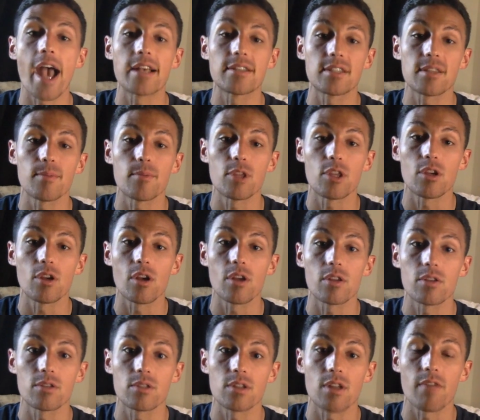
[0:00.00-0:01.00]
as some of your
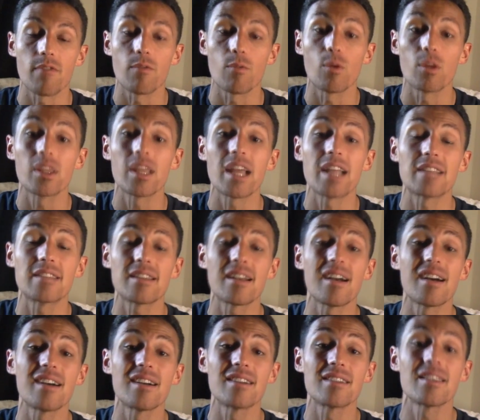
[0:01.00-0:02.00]
other stuff. And what that
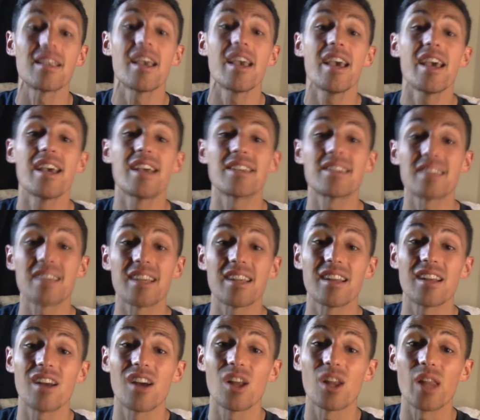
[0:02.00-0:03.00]
does is
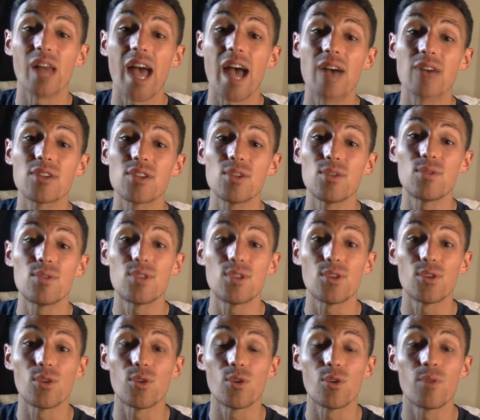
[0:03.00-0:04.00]
it allows you
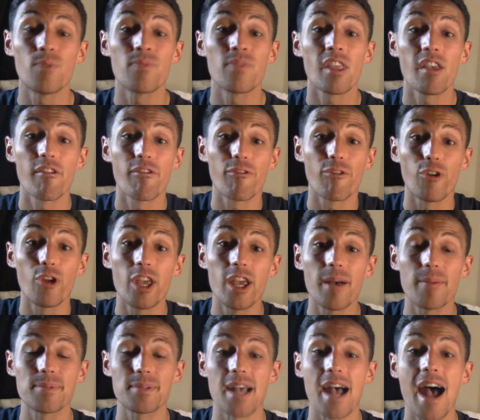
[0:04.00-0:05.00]
to free
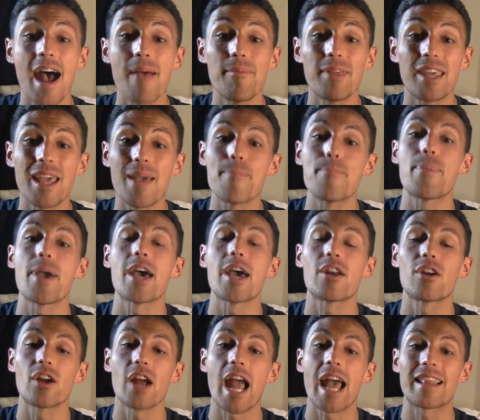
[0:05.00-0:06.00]
up time to get
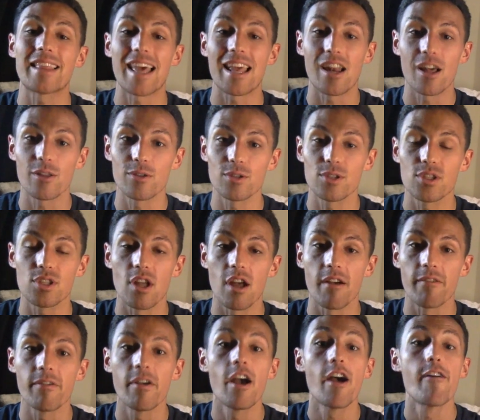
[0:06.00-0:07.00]
better at that other
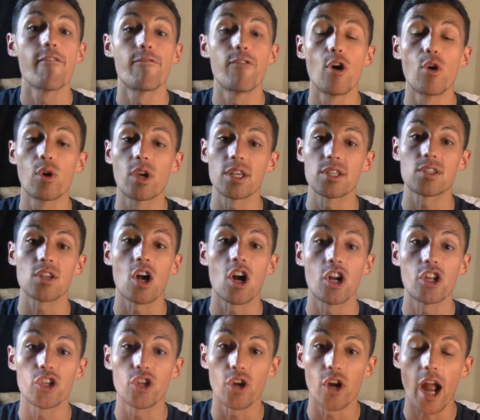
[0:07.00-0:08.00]
stuff, focus
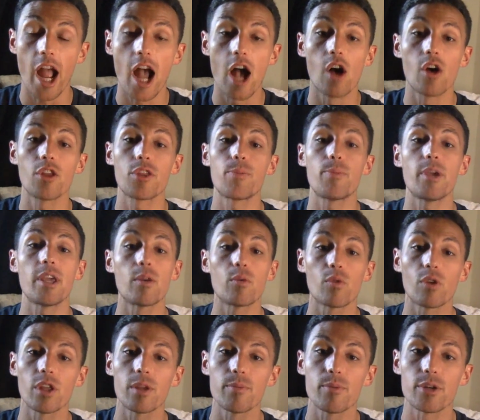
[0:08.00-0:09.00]
on your health, being
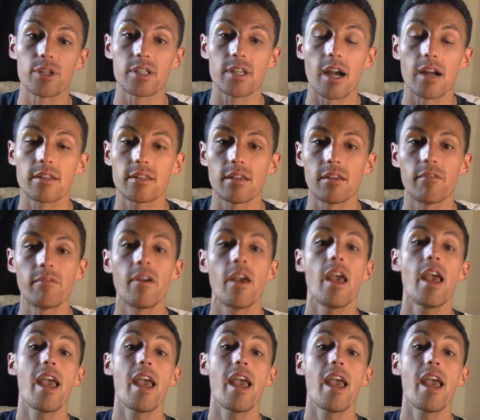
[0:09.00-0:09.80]
really productive,